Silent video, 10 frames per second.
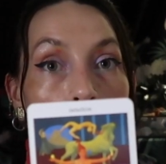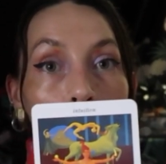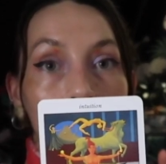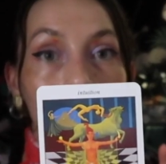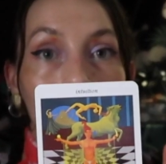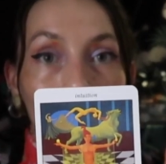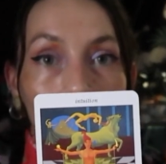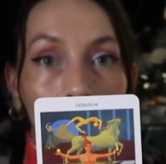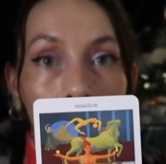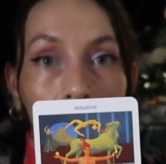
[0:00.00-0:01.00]
always
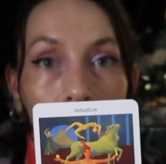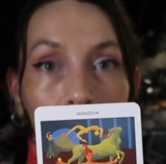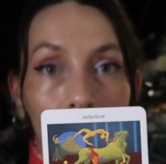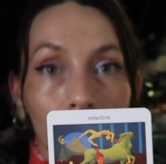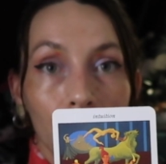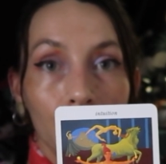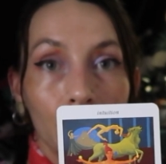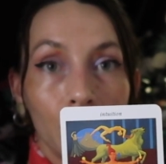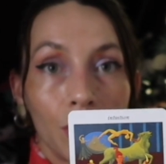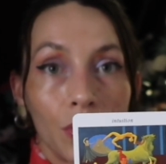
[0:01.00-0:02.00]
giving
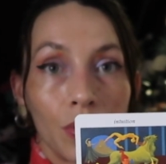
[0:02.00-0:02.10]
to